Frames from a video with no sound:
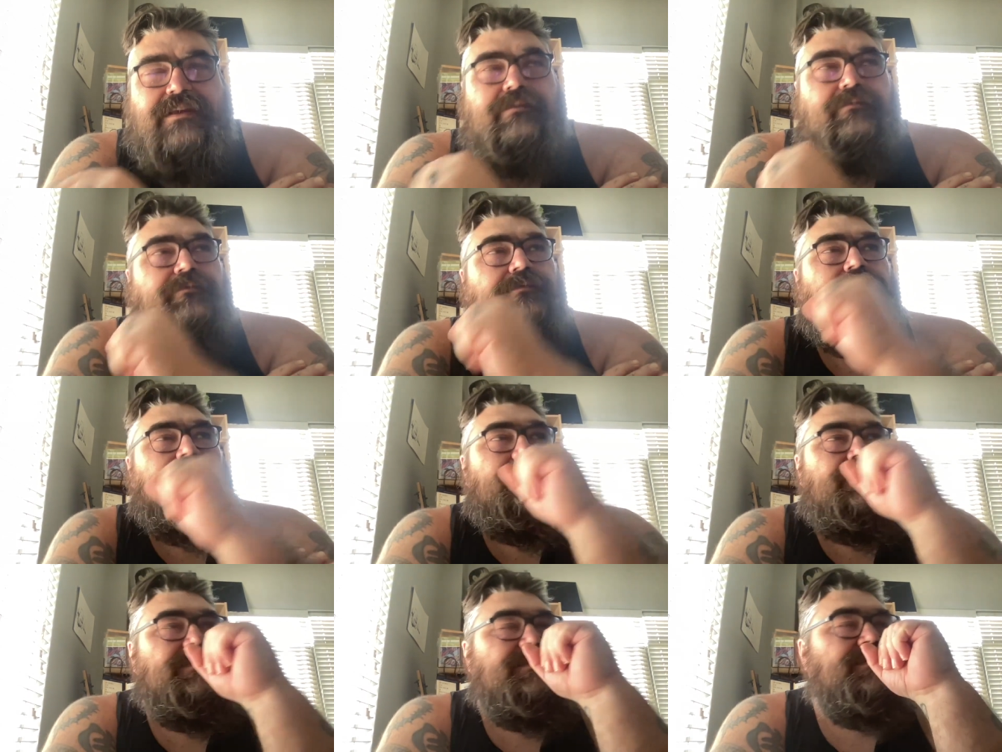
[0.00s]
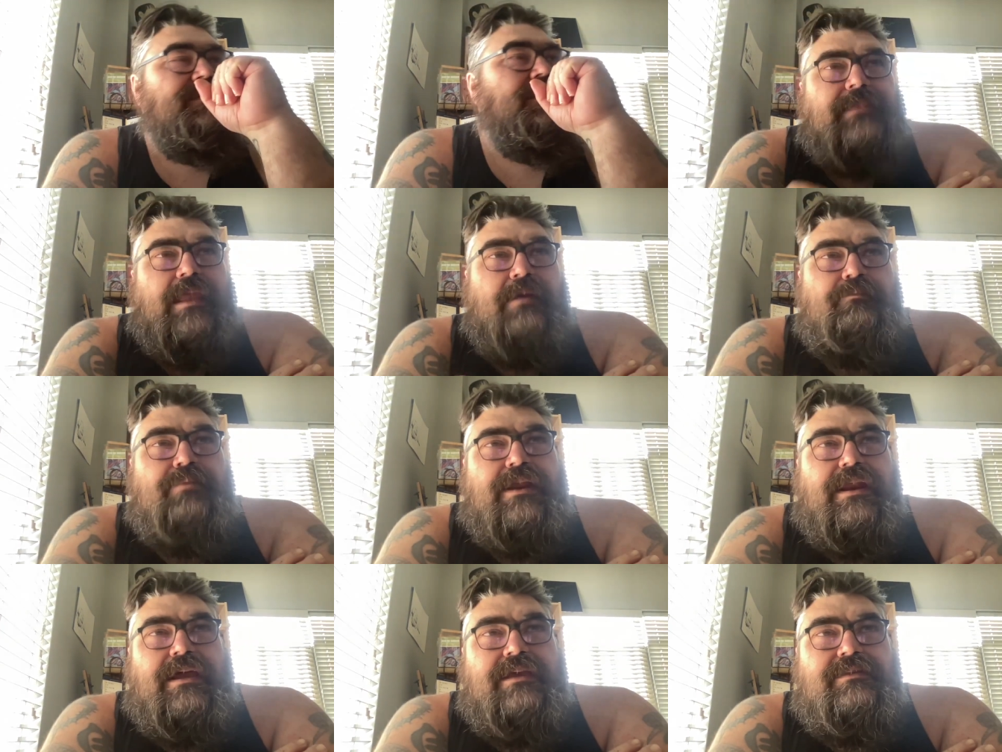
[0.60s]
it first.
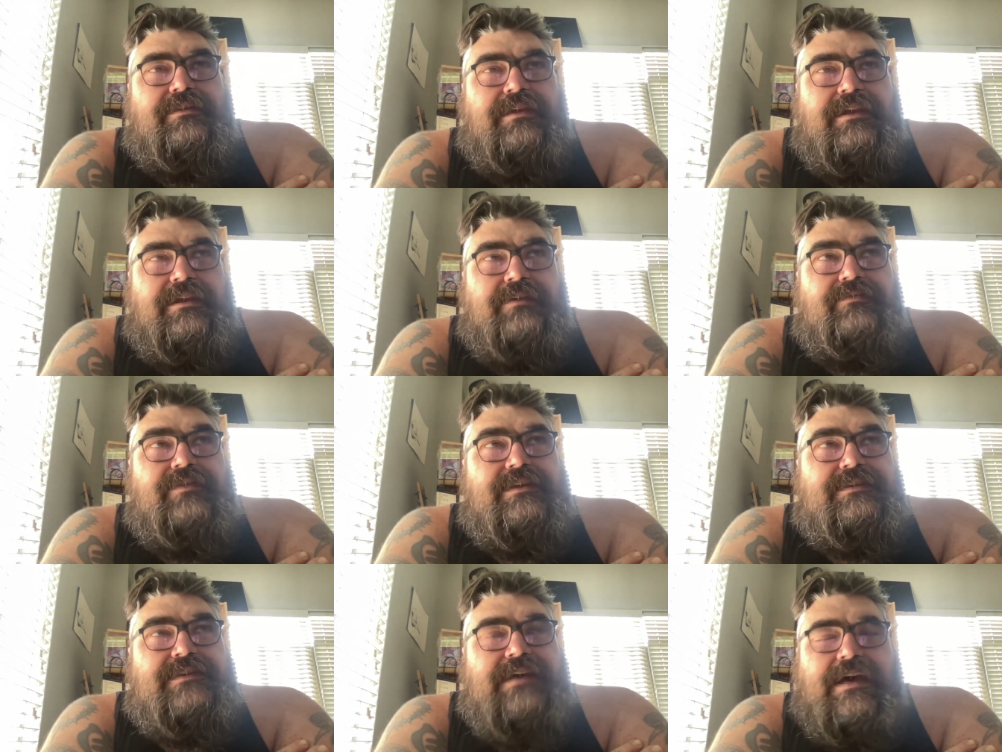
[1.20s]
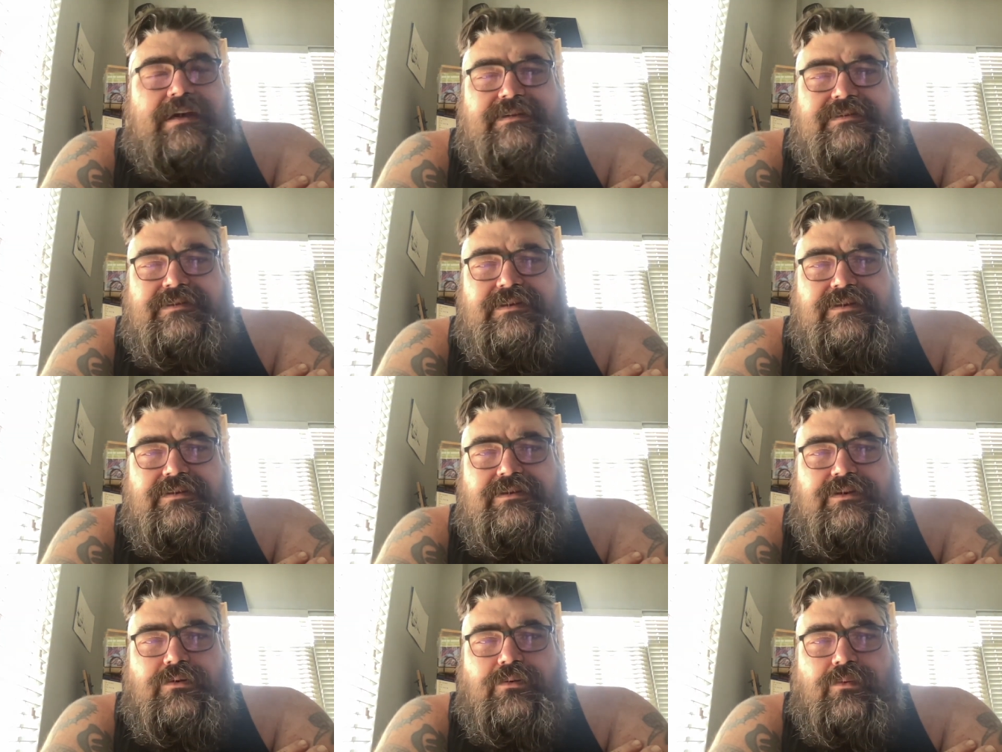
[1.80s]
But I think this has to
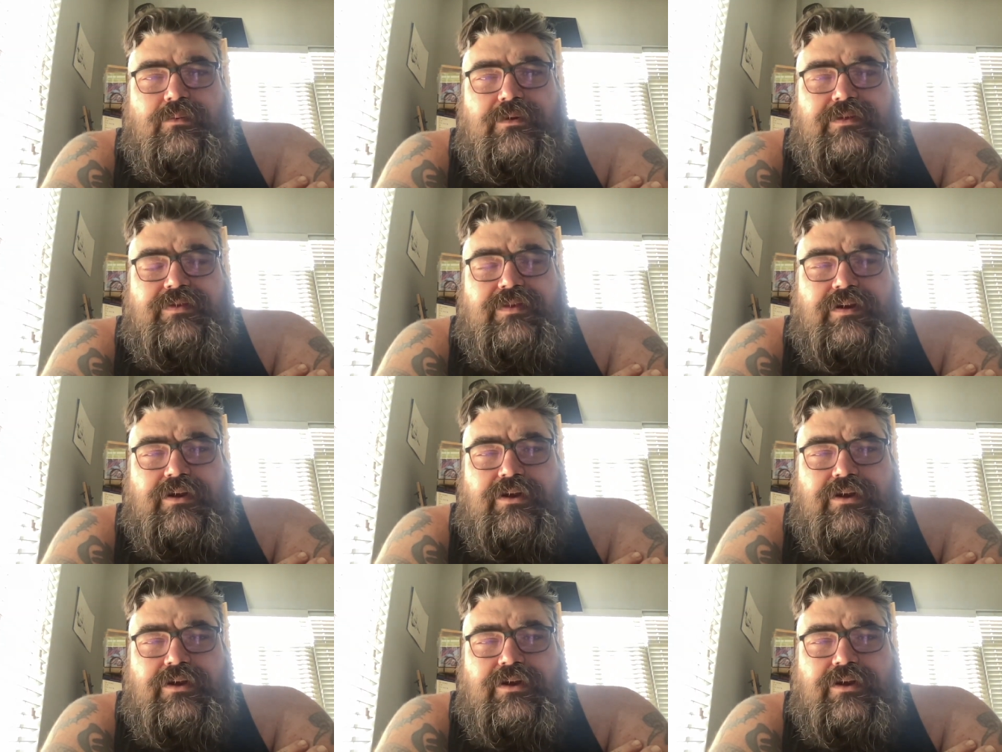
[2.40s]
do with the